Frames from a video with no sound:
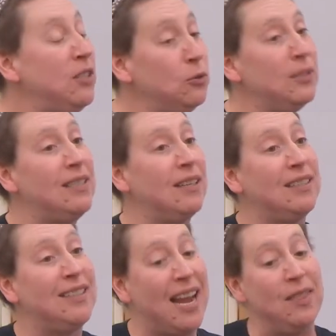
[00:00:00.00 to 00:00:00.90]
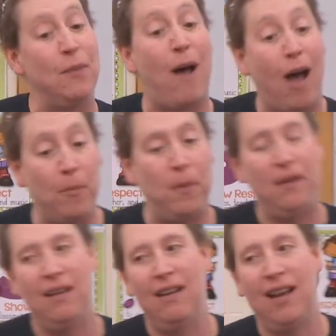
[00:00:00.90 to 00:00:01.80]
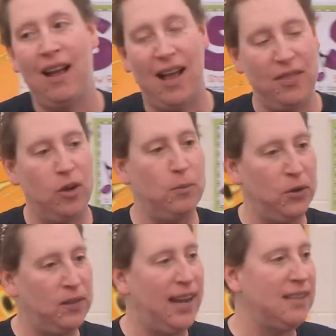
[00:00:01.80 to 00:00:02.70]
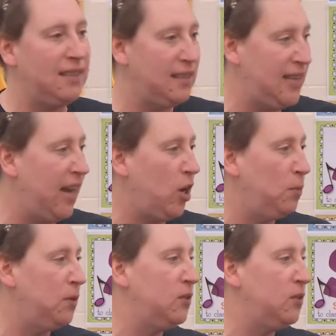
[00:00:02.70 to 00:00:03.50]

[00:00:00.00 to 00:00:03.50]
do still sign them up on their birthday as the snack helper,